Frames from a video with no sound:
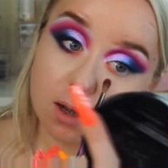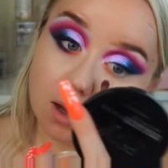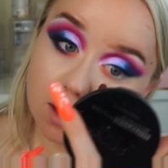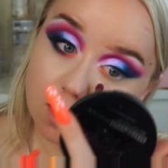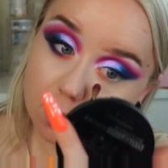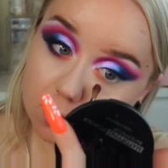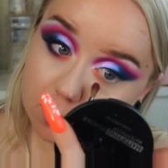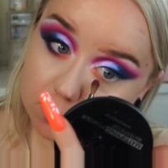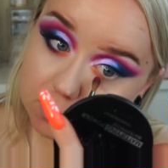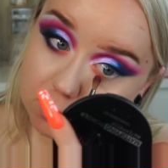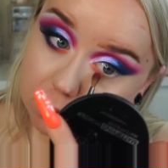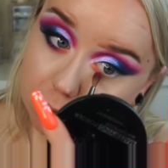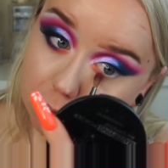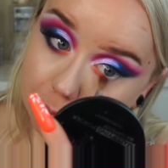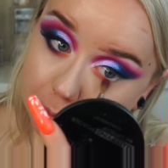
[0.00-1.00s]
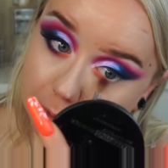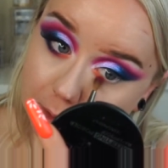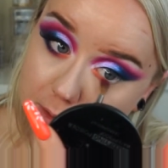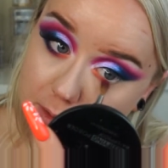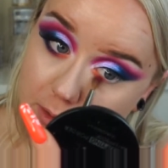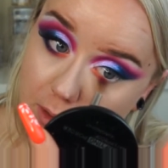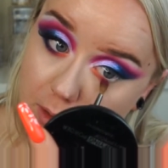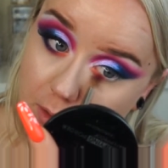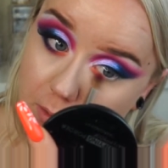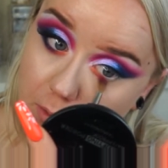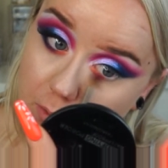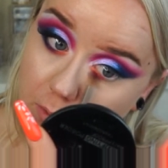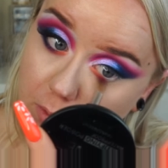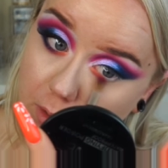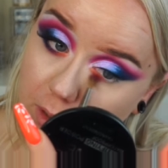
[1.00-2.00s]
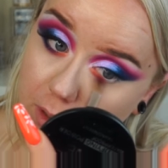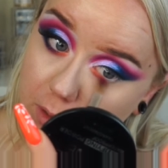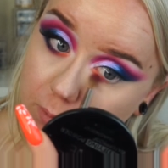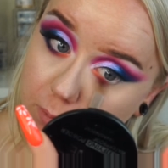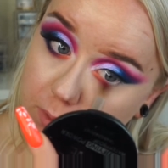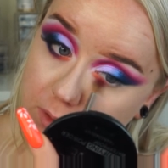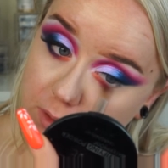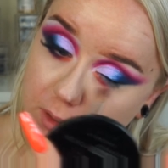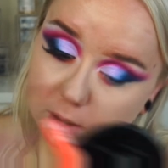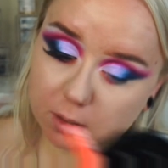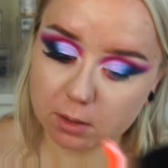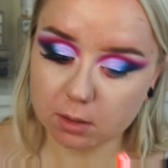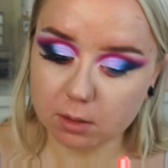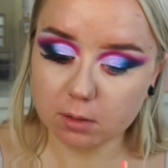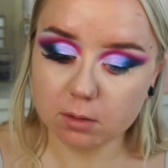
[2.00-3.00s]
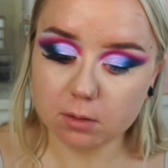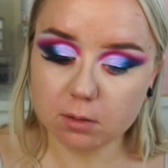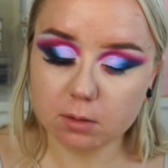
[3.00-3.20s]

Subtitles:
and I'm just going to place that right beside it.